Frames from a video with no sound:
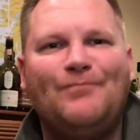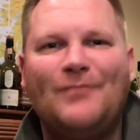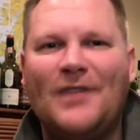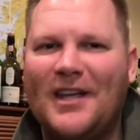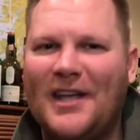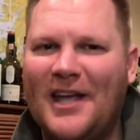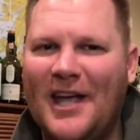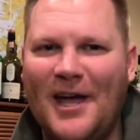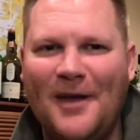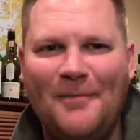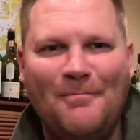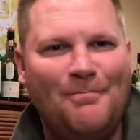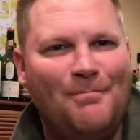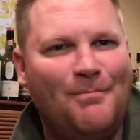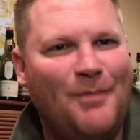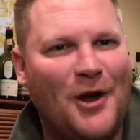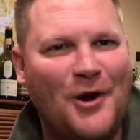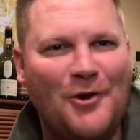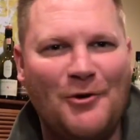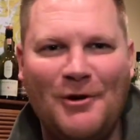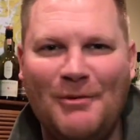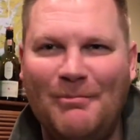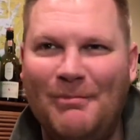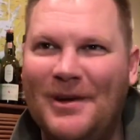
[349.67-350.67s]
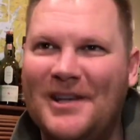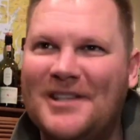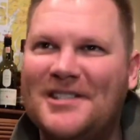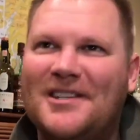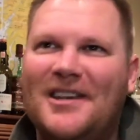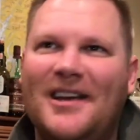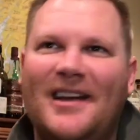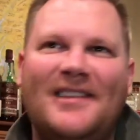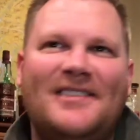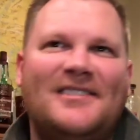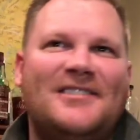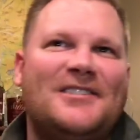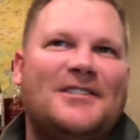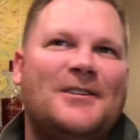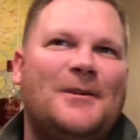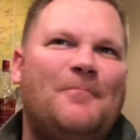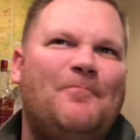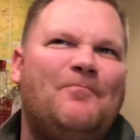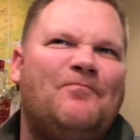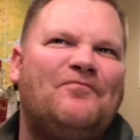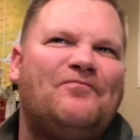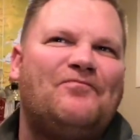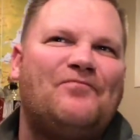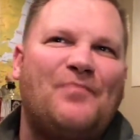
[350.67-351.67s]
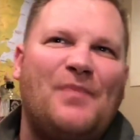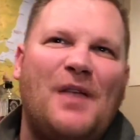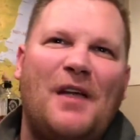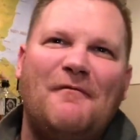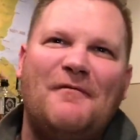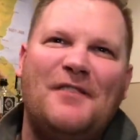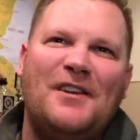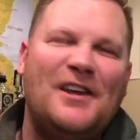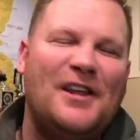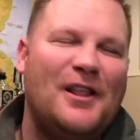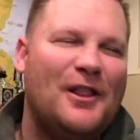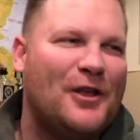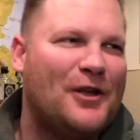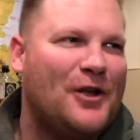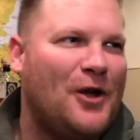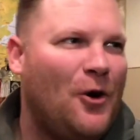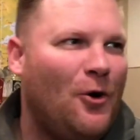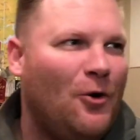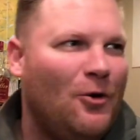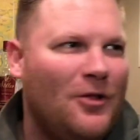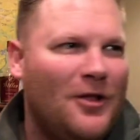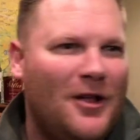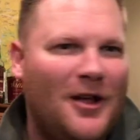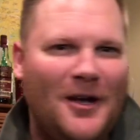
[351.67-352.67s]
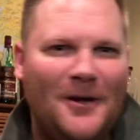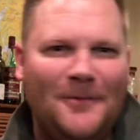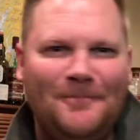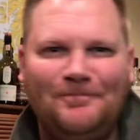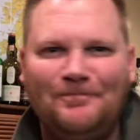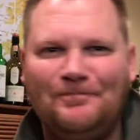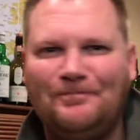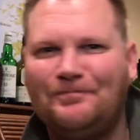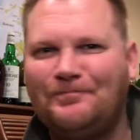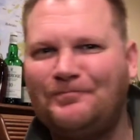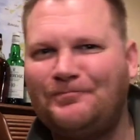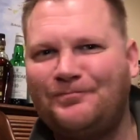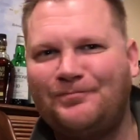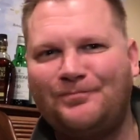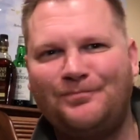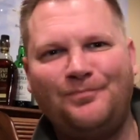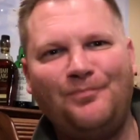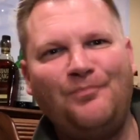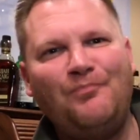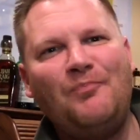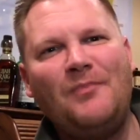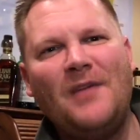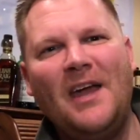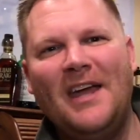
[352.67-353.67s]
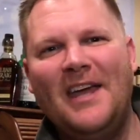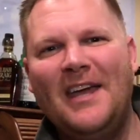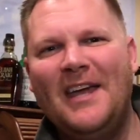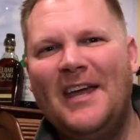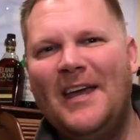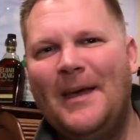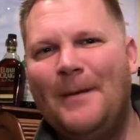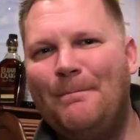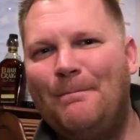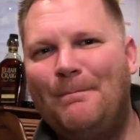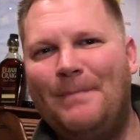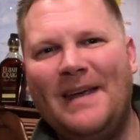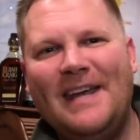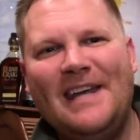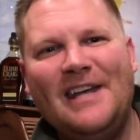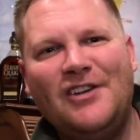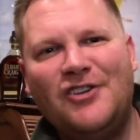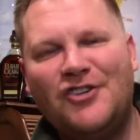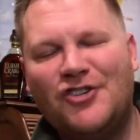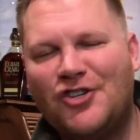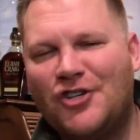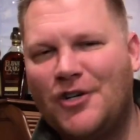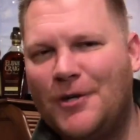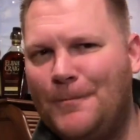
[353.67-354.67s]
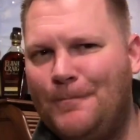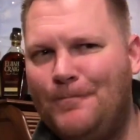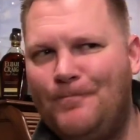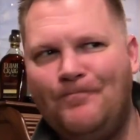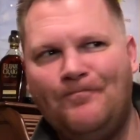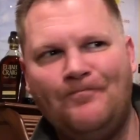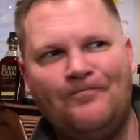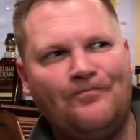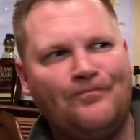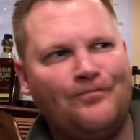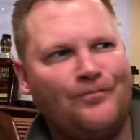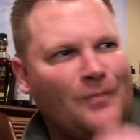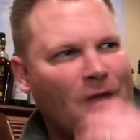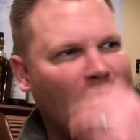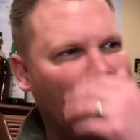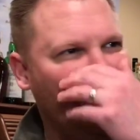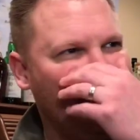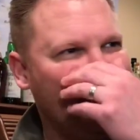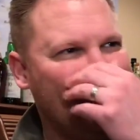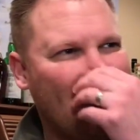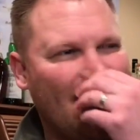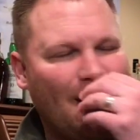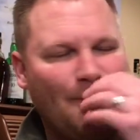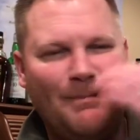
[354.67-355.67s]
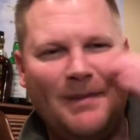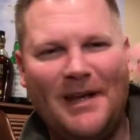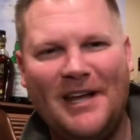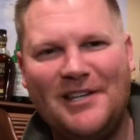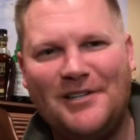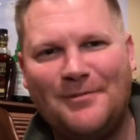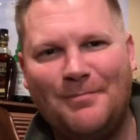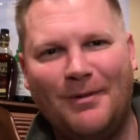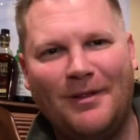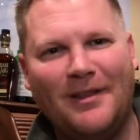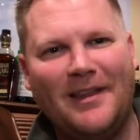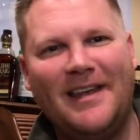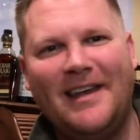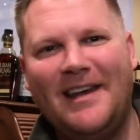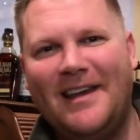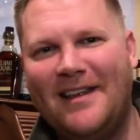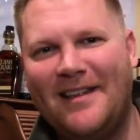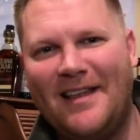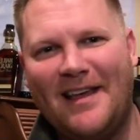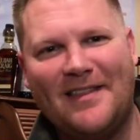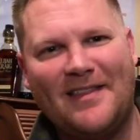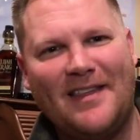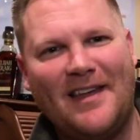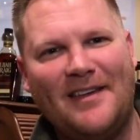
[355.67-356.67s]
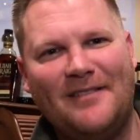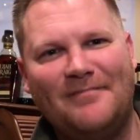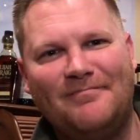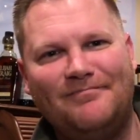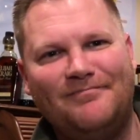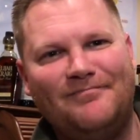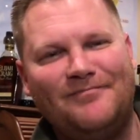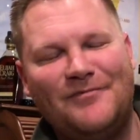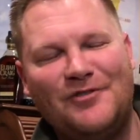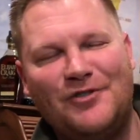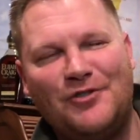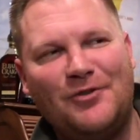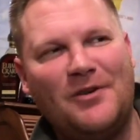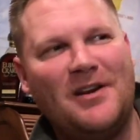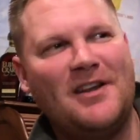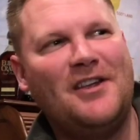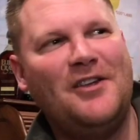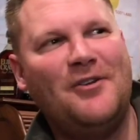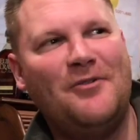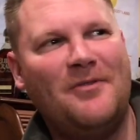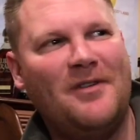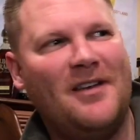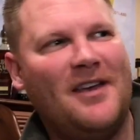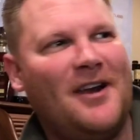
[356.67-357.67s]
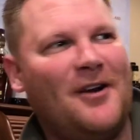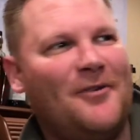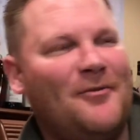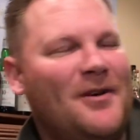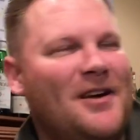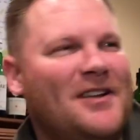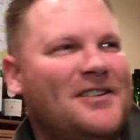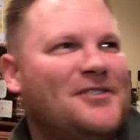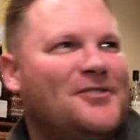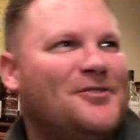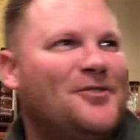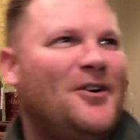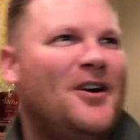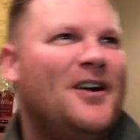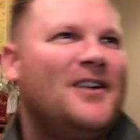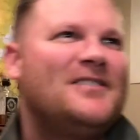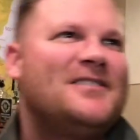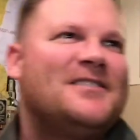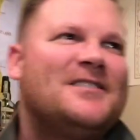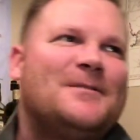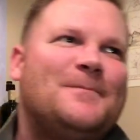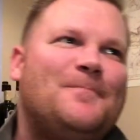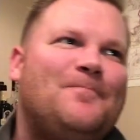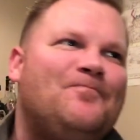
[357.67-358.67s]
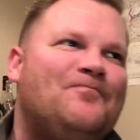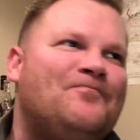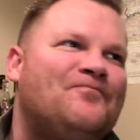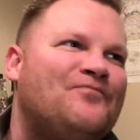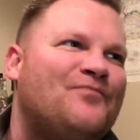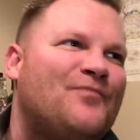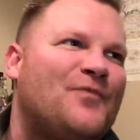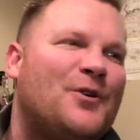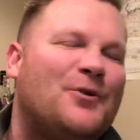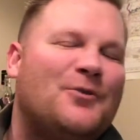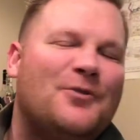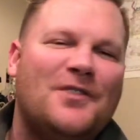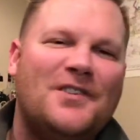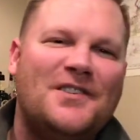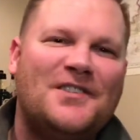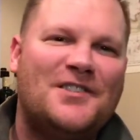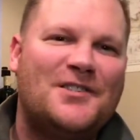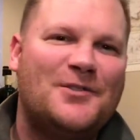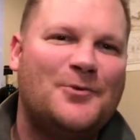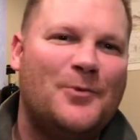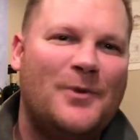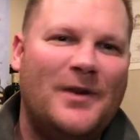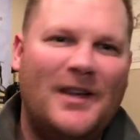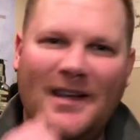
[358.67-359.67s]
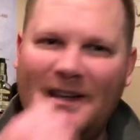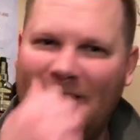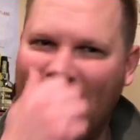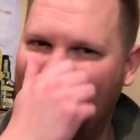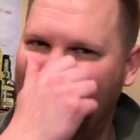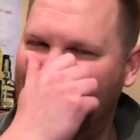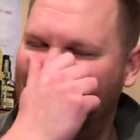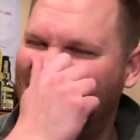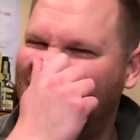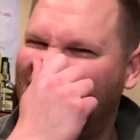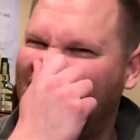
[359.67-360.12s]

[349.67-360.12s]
Again, buttery biscuits, vanilla cola, peach, almost like peach Bellini, like that drink you can get at restaurants. Really sweet.